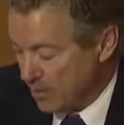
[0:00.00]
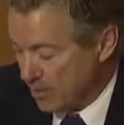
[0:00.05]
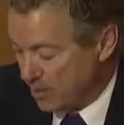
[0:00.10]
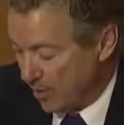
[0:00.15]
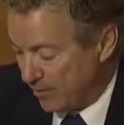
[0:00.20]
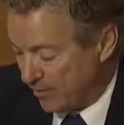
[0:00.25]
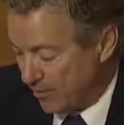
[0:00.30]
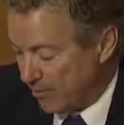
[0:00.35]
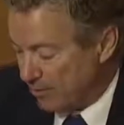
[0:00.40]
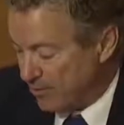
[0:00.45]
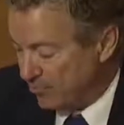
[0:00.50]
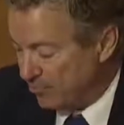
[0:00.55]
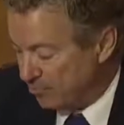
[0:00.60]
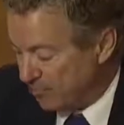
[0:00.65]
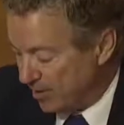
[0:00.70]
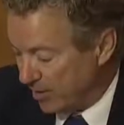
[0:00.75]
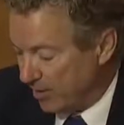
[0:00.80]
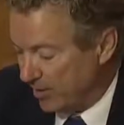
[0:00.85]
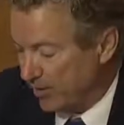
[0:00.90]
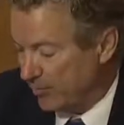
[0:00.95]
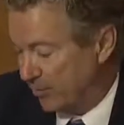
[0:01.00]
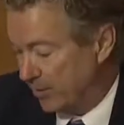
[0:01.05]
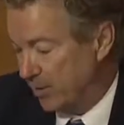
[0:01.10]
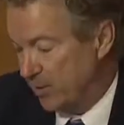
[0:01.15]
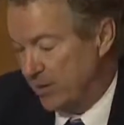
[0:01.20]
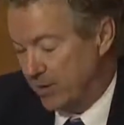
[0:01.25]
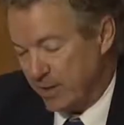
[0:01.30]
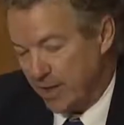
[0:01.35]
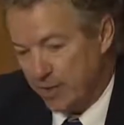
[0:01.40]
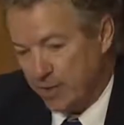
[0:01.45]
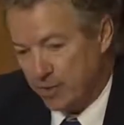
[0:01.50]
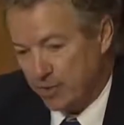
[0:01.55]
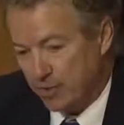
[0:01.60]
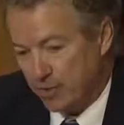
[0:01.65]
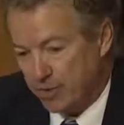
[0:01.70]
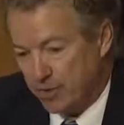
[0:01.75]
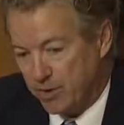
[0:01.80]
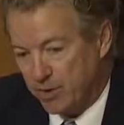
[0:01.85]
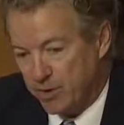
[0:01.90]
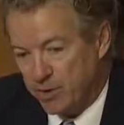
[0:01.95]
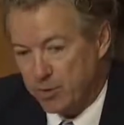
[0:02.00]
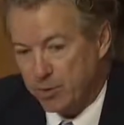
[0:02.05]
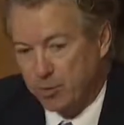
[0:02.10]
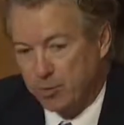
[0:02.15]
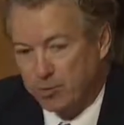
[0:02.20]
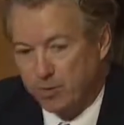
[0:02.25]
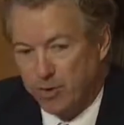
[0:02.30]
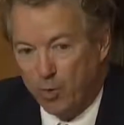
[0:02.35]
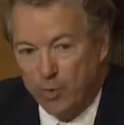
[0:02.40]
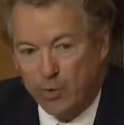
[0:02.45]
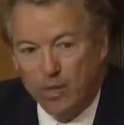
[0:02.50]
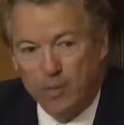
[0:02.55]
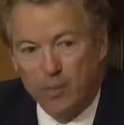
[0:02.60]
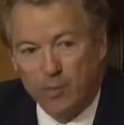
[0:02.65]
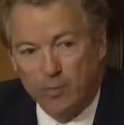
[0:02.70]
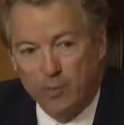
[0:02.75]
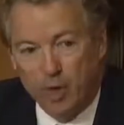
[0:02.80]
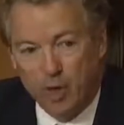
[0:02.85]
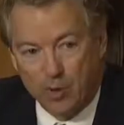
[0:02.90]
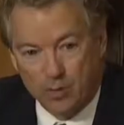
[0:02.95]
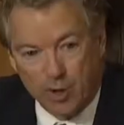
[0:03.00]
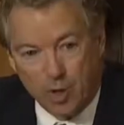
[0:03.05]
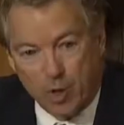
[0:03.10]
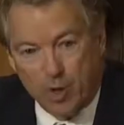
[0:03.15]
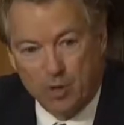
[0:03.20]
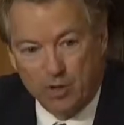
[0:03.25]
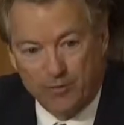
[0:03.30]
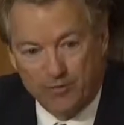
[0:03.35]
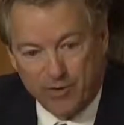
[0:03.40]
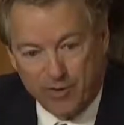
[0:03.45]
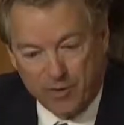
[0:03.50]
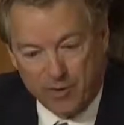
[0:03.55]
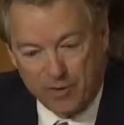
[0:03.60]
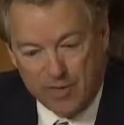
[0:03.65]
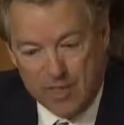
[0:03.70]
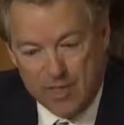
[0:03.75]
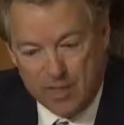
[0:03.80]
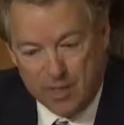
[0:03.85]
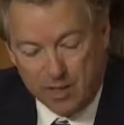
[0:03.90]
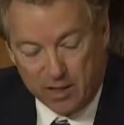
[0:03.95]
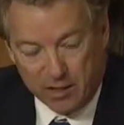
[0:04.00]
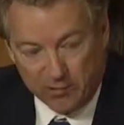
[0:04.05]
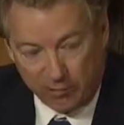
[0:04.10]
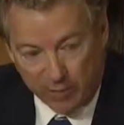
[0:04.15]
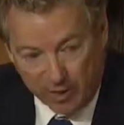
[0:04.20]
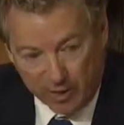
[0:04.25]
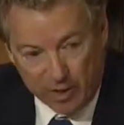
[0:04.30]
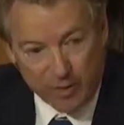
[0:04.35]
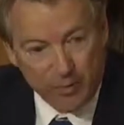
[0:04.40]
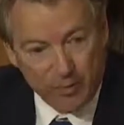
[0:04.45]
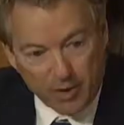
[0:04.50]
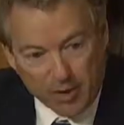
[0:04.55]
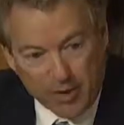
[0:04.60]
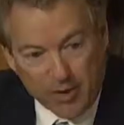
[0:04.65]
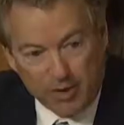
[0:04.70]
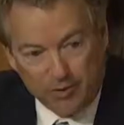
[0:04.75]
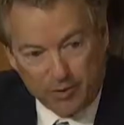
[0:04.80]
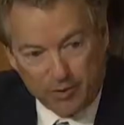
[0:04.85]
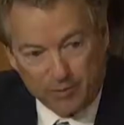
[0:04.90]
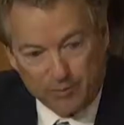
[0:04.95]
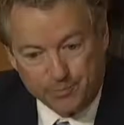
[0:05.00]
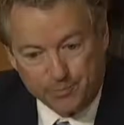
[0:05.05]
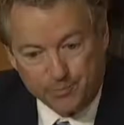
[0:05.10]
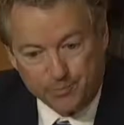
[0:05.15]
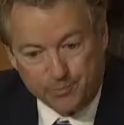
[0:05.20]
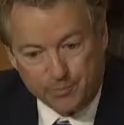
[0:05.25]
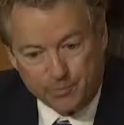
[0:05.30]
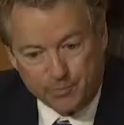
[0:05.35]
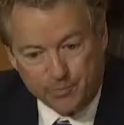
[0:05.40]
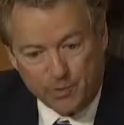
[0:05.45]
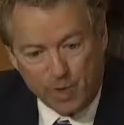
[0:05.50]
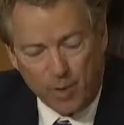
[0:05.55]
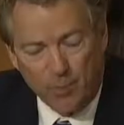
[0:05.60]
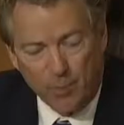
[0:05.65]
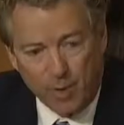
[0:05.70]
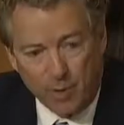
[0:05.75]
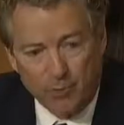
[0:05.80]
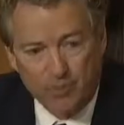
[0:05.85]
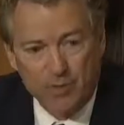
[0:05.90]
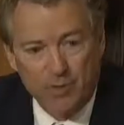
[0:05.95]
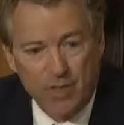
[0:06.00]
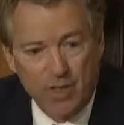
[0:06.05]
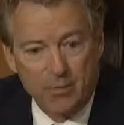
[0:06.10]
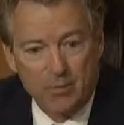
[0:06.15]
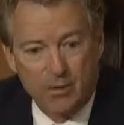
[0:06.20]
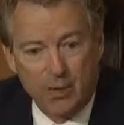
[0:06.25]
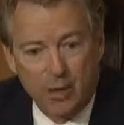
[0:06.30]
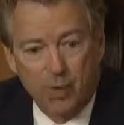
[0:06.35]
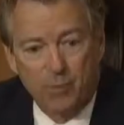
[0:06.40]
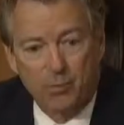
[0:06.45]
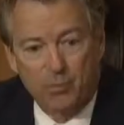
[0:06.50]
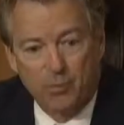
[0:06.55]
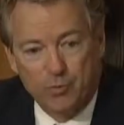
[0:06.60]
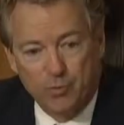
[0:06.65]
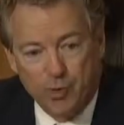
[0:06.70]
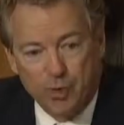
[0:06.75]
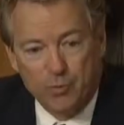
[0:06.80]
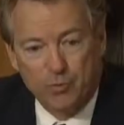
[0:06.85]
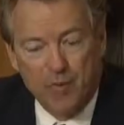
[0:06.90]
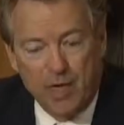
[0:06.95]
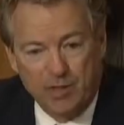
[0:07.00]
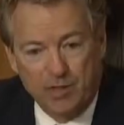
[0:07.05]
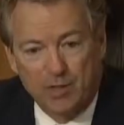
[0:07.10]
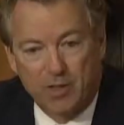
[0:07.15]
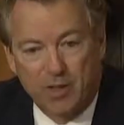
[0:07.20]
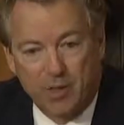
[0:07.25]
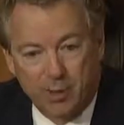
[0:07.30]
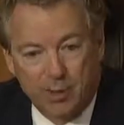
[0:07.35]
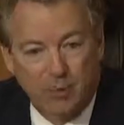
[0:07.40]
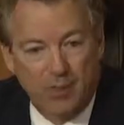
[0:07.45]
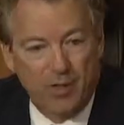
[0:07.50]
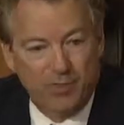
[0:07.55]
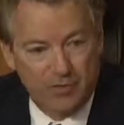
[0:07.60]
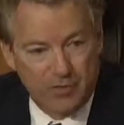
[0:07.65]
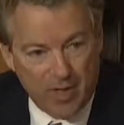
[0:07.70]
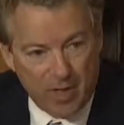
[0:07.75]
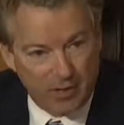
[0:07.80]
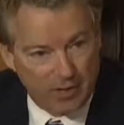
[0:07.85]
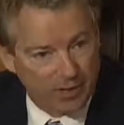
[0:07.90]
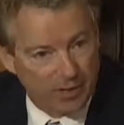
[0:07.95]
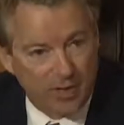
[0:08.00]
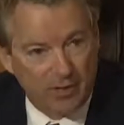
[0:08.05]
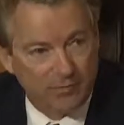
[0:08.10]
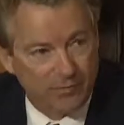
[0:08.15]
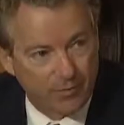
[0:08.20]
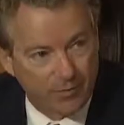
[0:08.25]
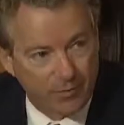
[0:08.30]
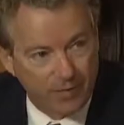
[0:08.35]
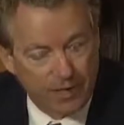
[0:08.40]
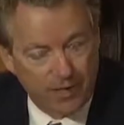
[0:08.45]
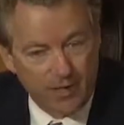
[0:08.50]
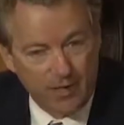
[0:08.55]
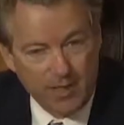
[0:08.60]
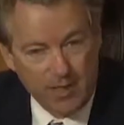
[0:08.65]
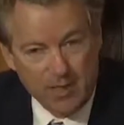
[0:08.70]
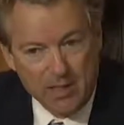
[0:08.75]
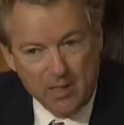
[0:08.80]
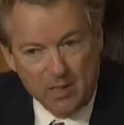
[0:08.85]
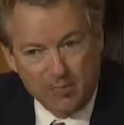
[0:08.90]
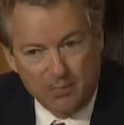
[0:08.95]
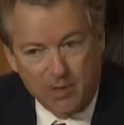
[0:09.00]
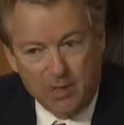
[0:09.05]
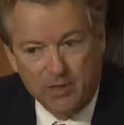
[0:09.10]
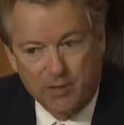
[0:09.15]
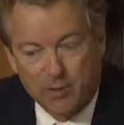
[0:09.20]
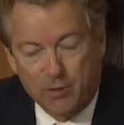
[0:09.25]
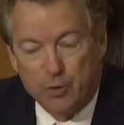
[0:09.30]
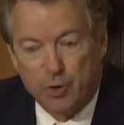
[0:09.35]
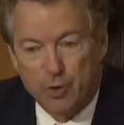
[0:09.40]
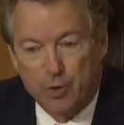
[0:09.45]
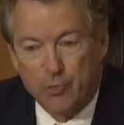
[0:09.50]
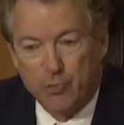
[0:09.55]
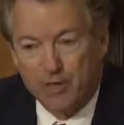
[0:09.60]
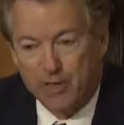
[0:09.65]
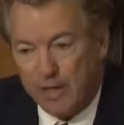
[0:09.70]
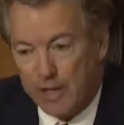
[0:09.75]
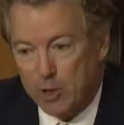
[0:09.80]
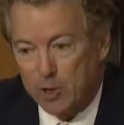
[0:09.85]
So I think it's very, very dangerous, and this should be a wake-up call to all of us, and if we can come together. What I would say, though, just passing AUMF is not enough for me, because it should be an